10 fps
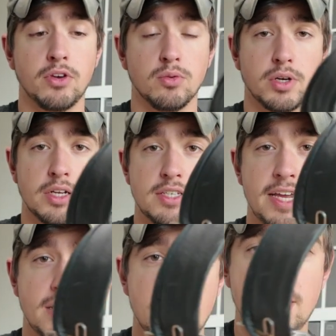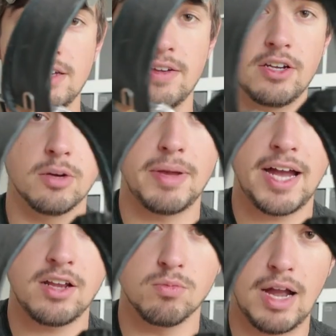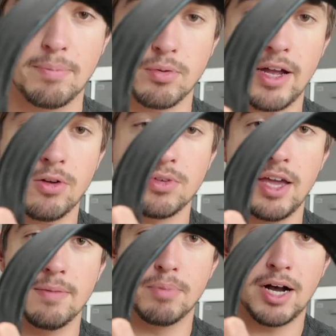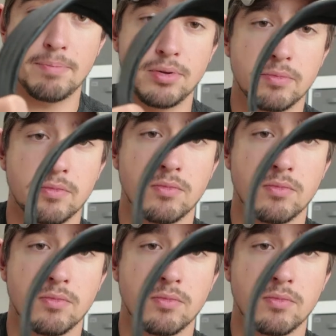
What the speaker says: We're gonna take the ear pad, wrap around, and pop.